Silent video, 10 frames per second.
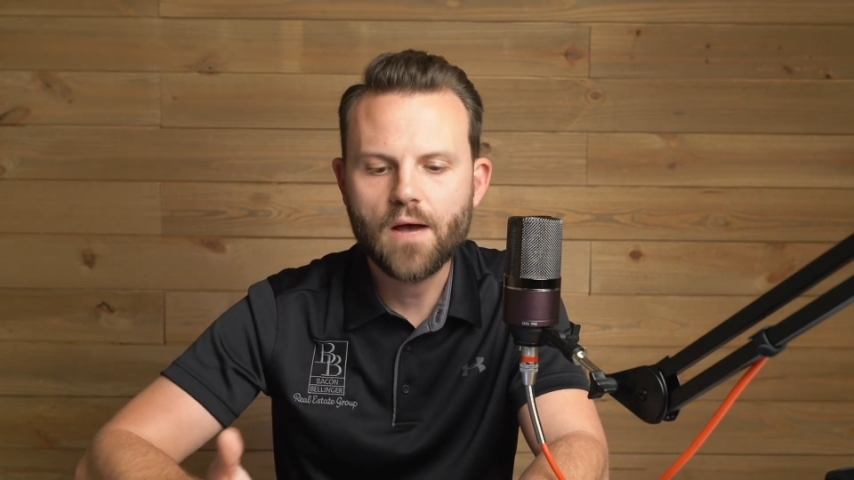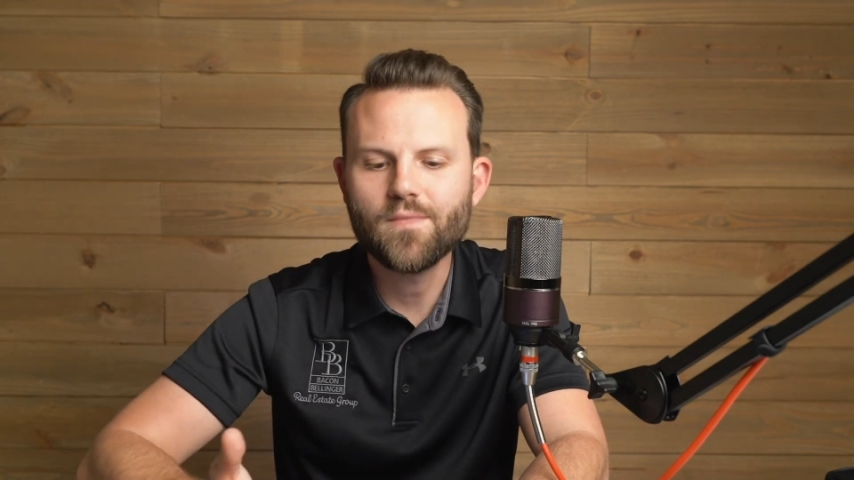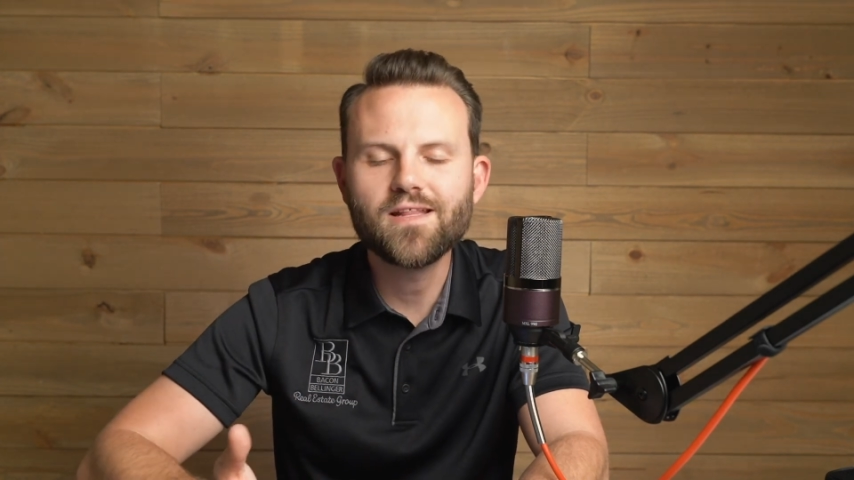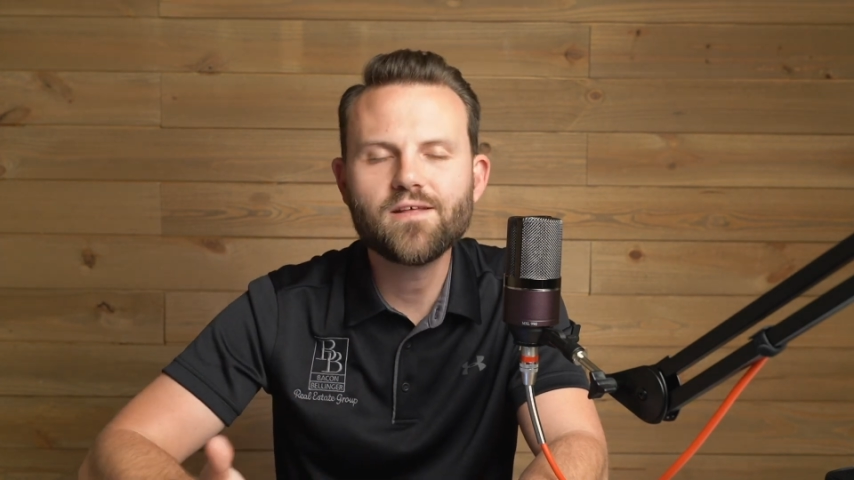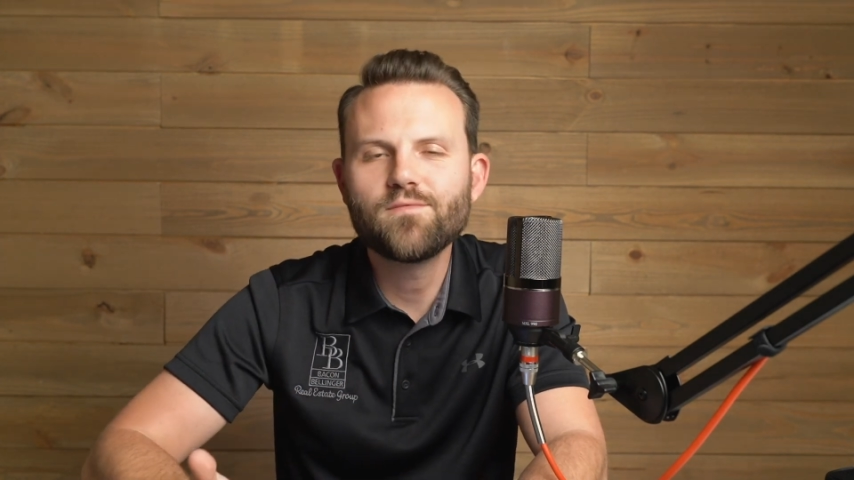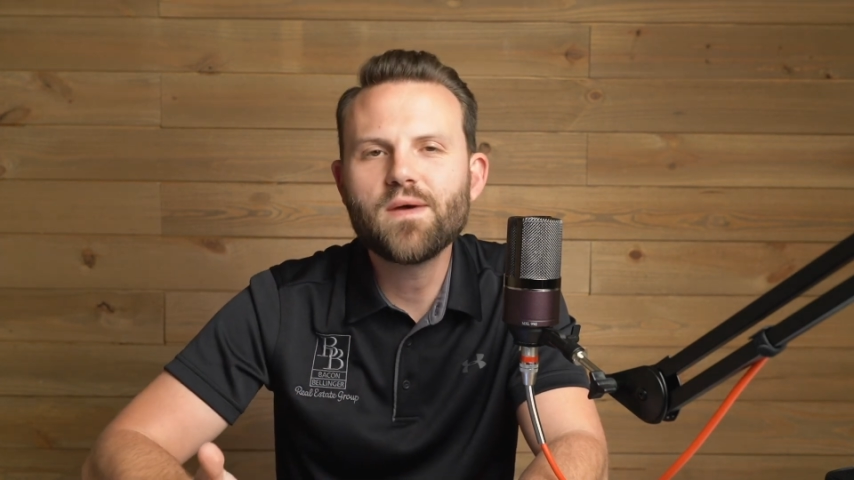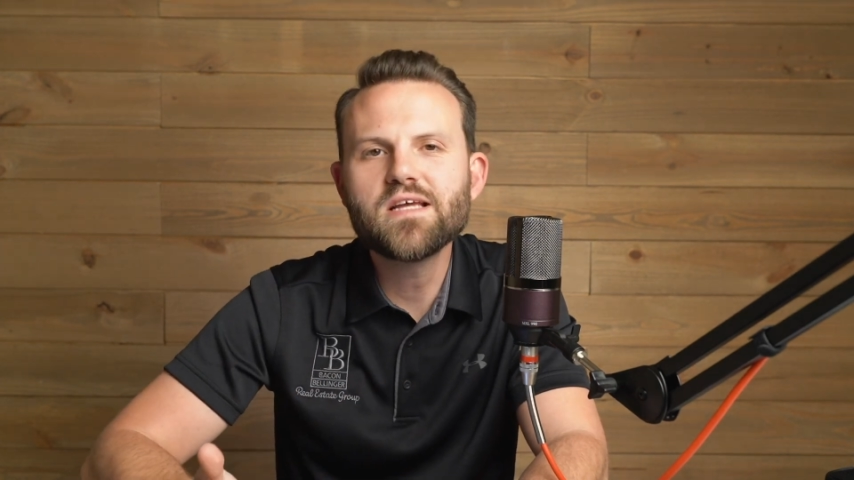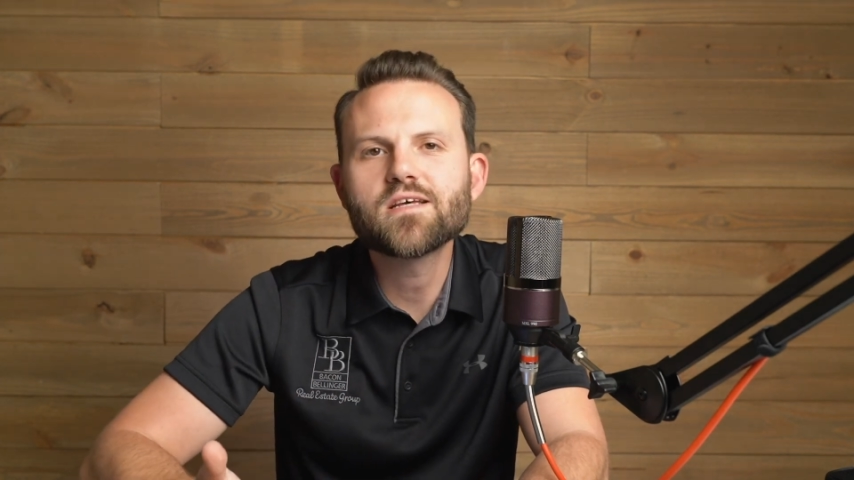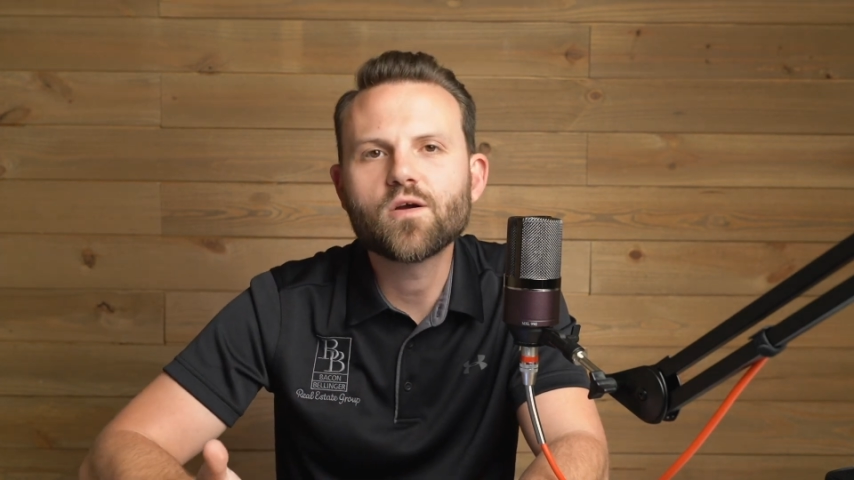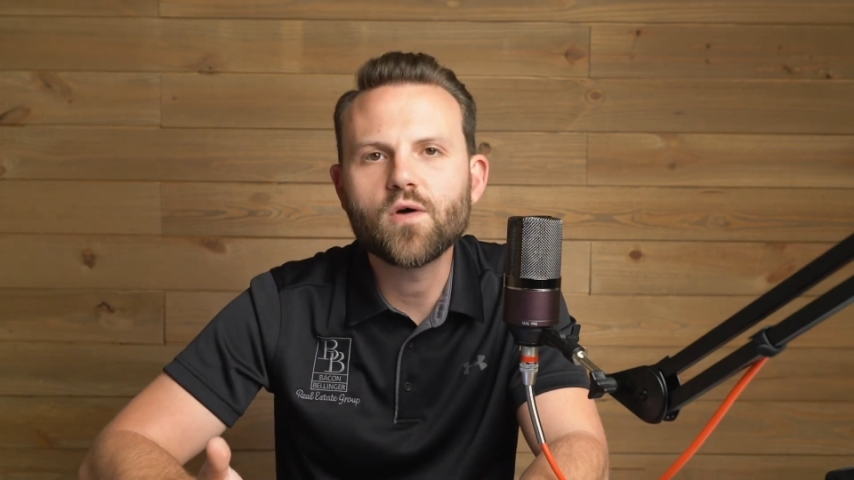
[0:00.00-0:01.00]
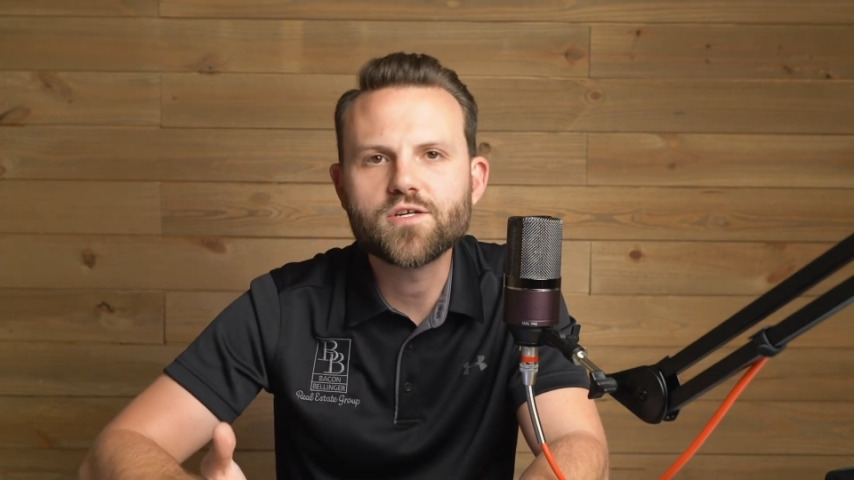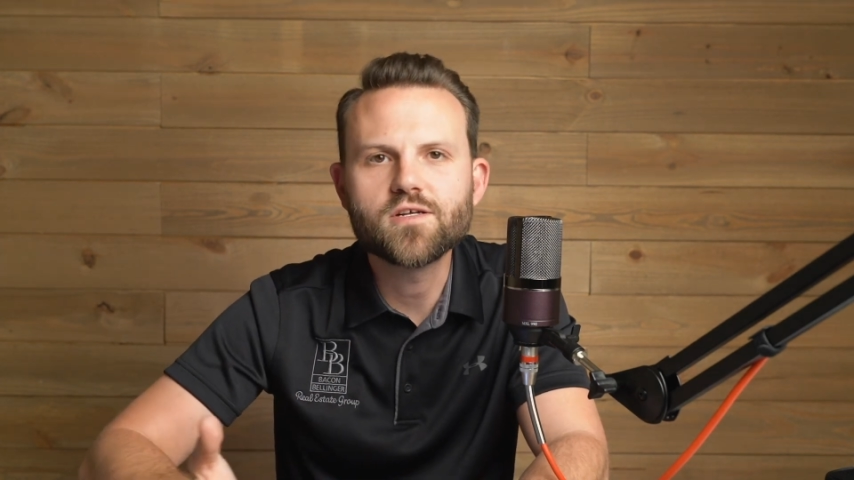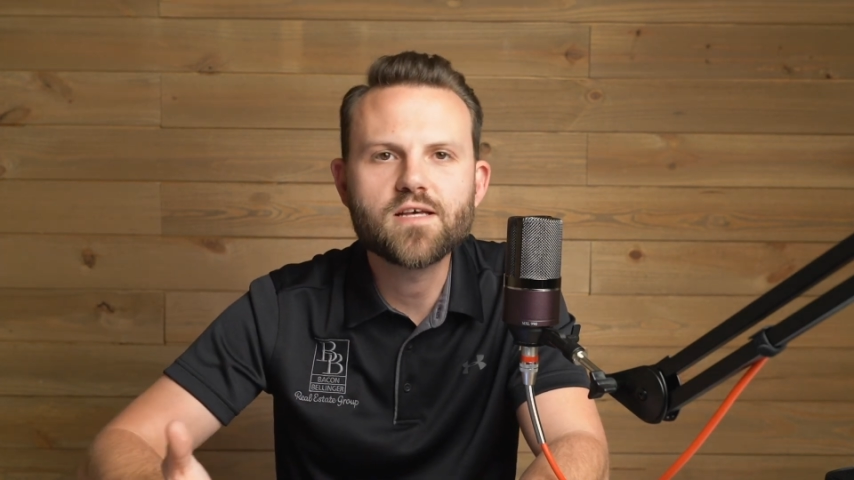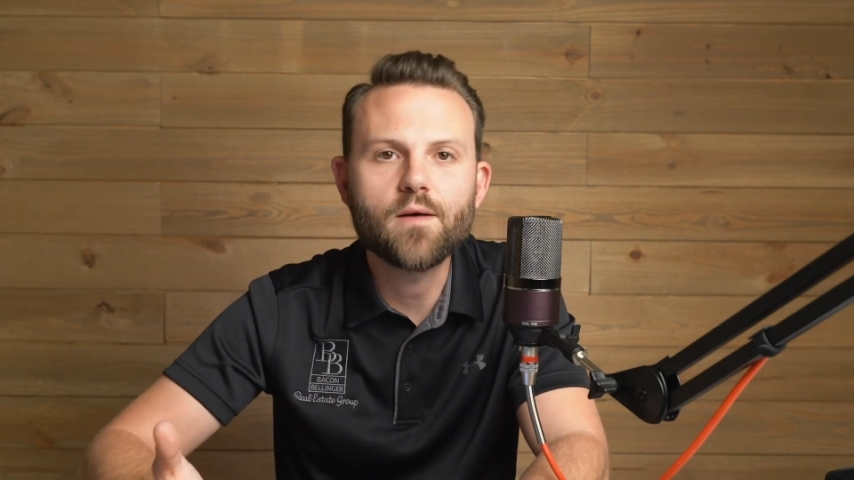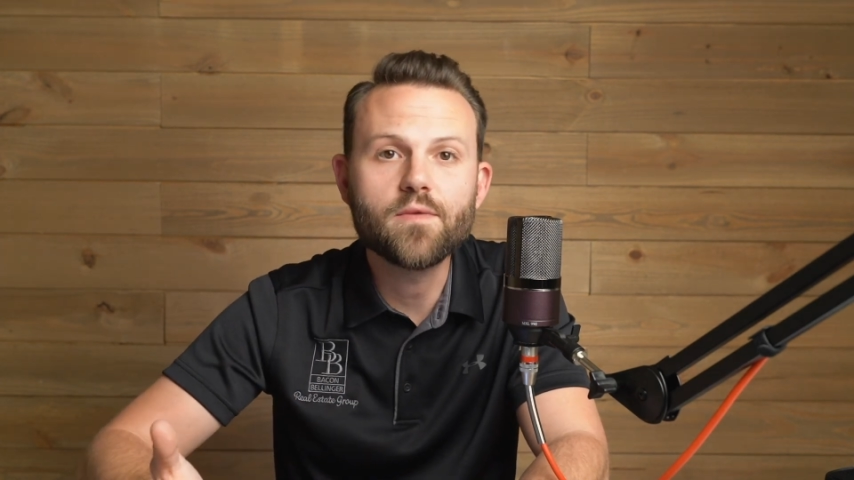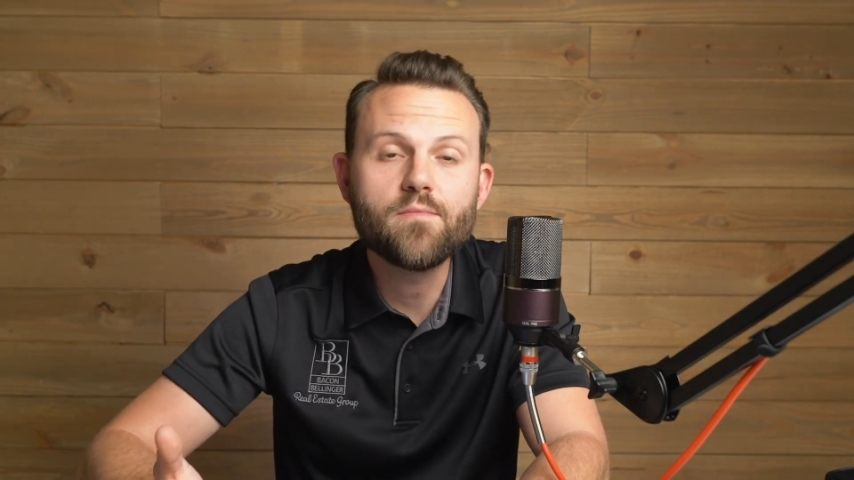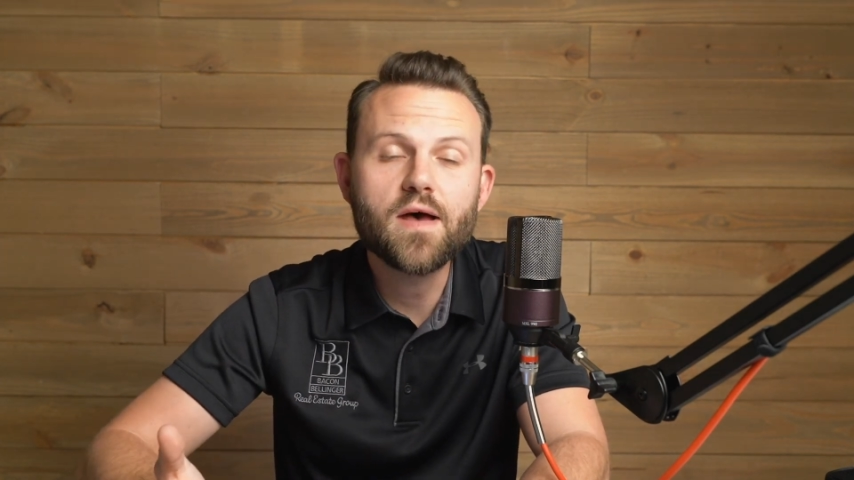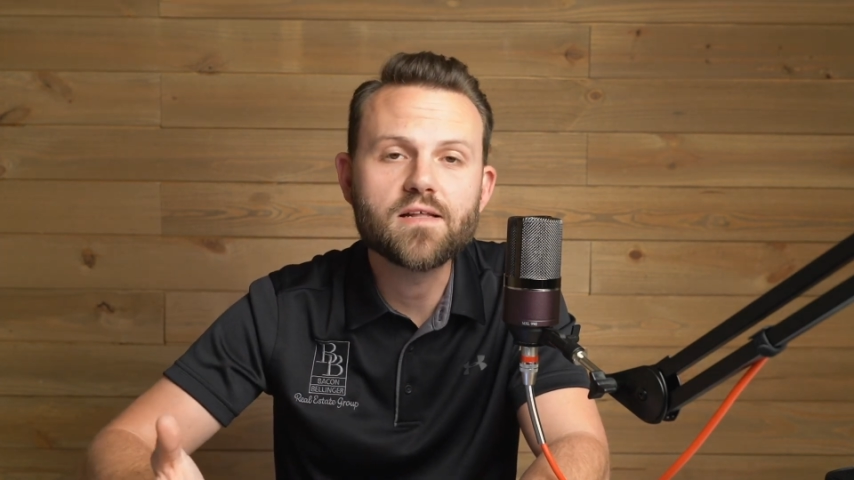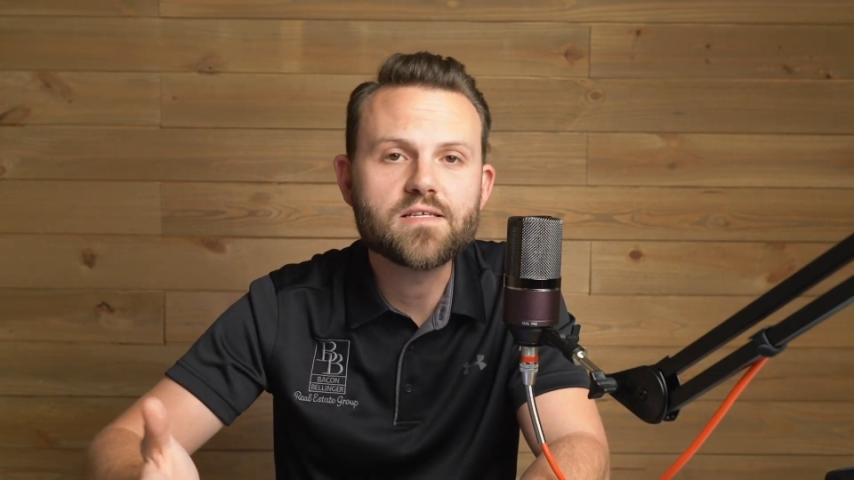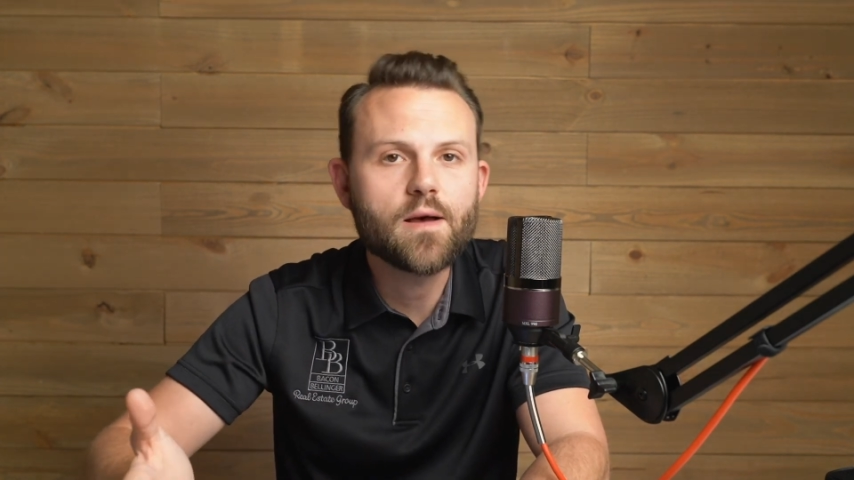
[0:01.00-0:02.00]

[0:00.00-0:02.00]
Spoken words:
And then basic questions. How many beds?